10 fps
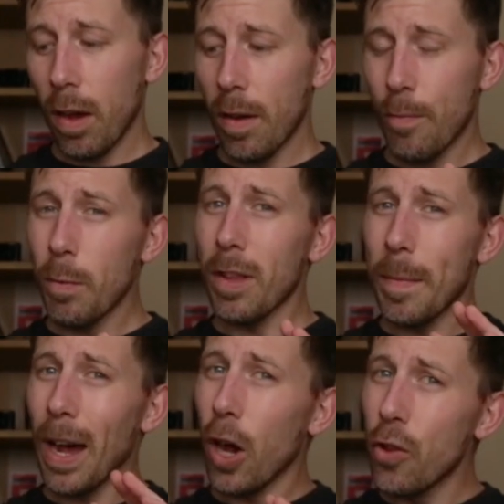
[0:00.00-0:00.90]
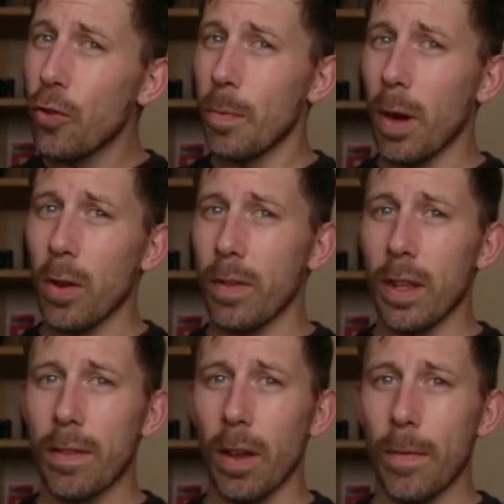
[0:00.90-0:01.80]
I've probably done about 100 miles on
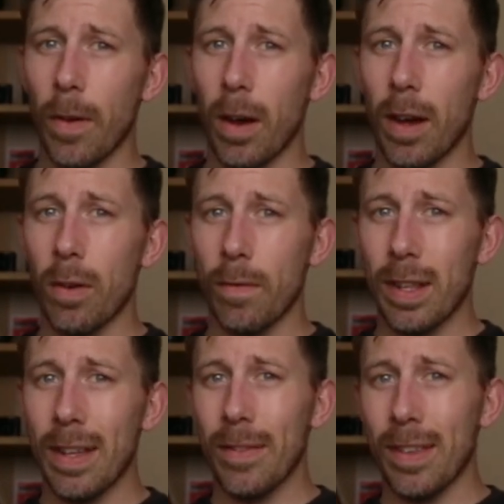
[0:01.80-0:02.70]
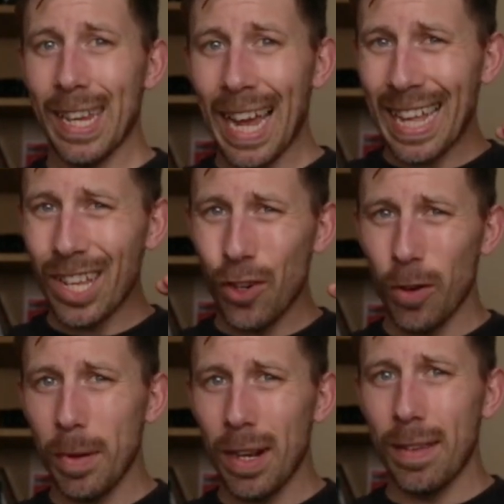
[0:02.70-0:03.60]
these so far, and obviously to get that
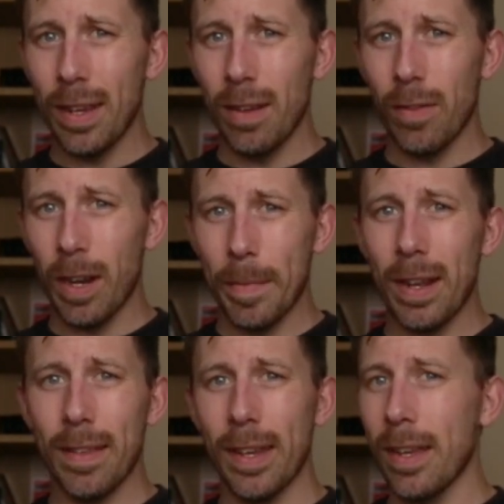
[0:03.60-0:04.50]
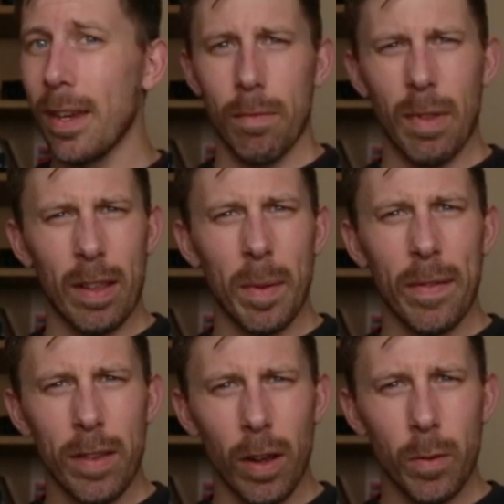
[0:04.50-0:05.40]
durability, credibility, that's a bit of
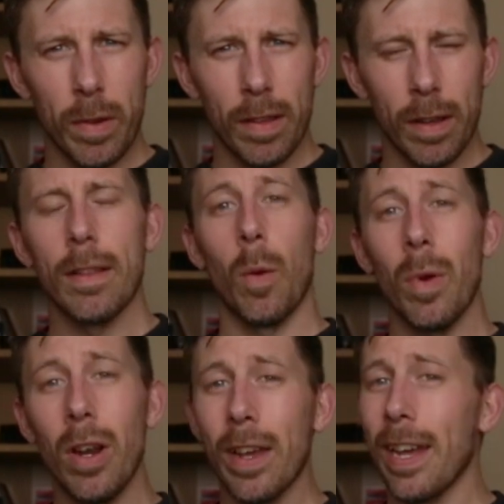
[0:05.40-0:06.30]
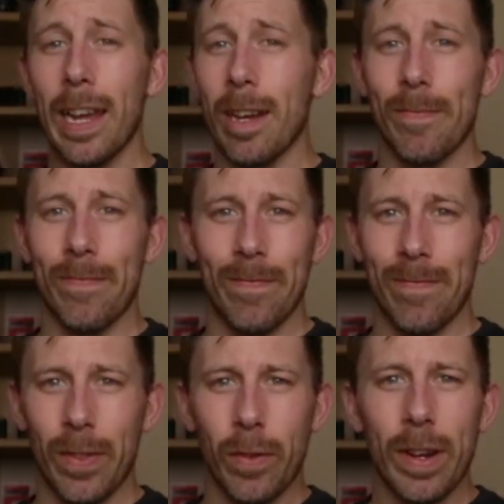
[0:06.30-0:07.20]
a tongue twister. We're looking at
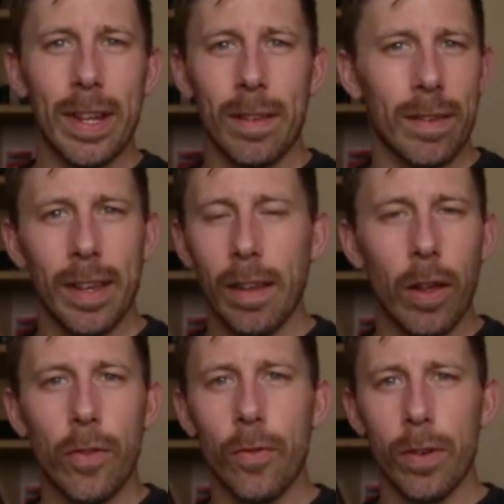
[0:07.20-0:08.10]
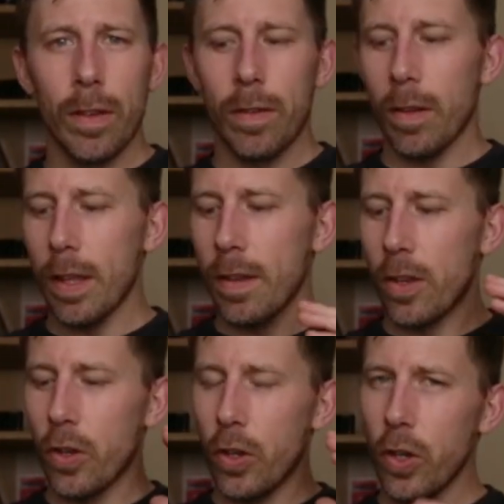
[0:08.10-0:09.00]
300 to 600. So this
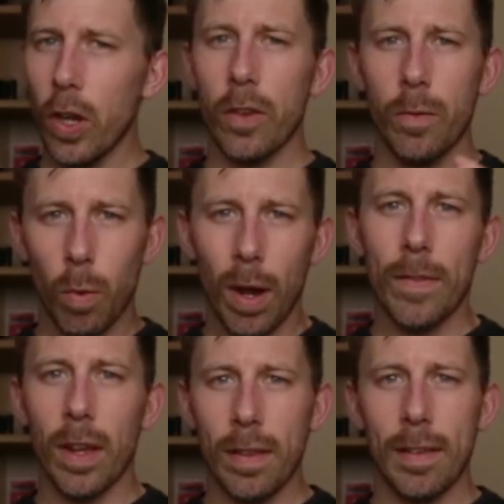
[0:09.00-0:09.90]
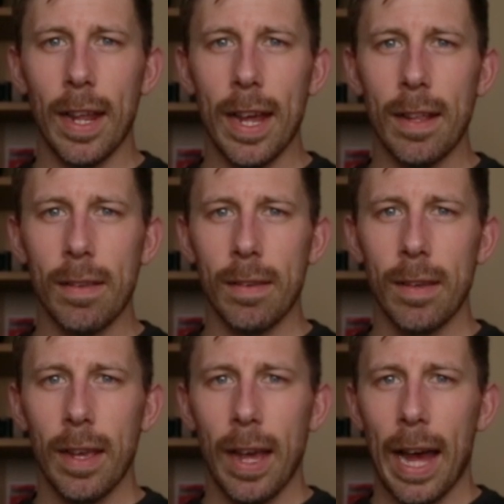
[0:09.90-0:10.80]
is just what I've done to date,
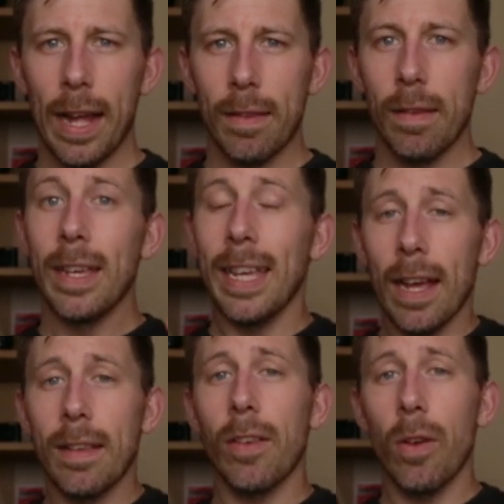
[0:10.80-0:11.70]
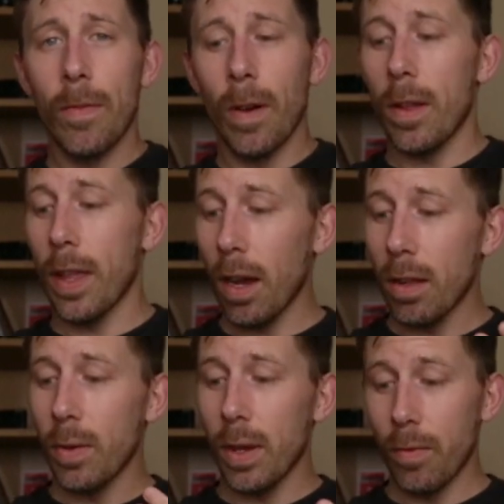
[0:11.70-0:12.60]
and yes, so far they are
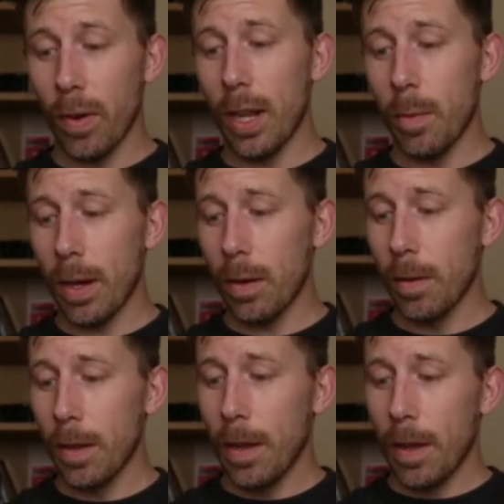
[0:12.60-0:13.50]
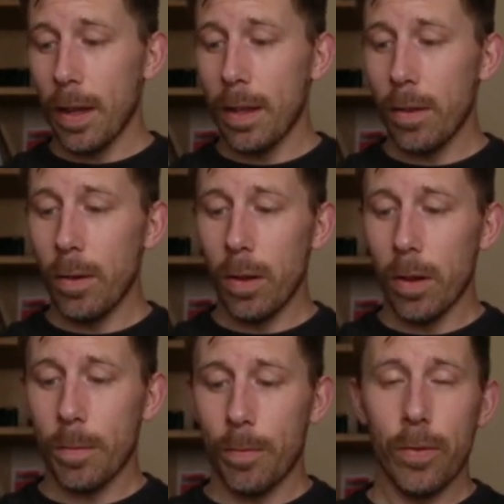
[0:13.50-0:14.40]
doing really well. They do
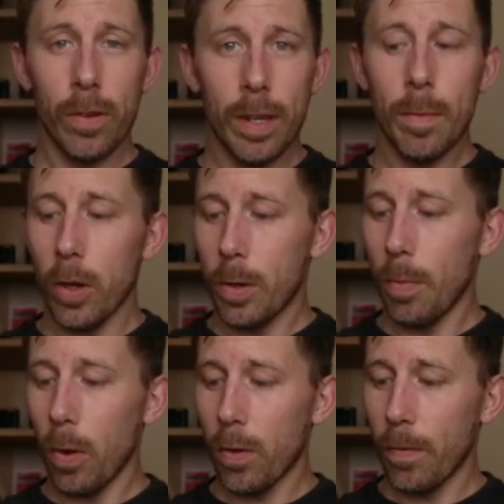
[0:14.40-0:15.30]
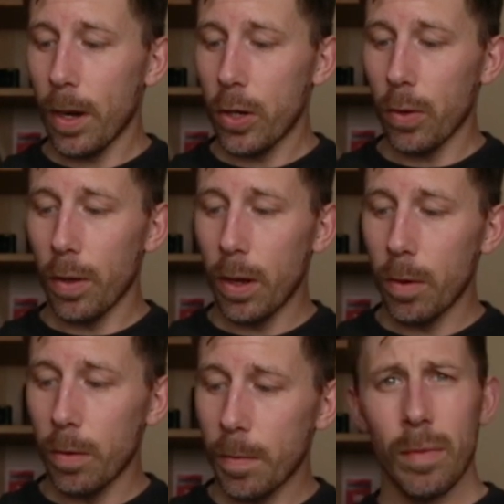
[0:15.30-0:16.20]
look pretty much box fresh on the
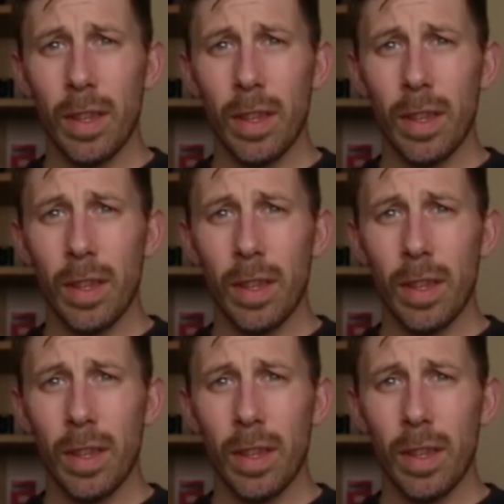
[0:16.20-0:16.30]
whole.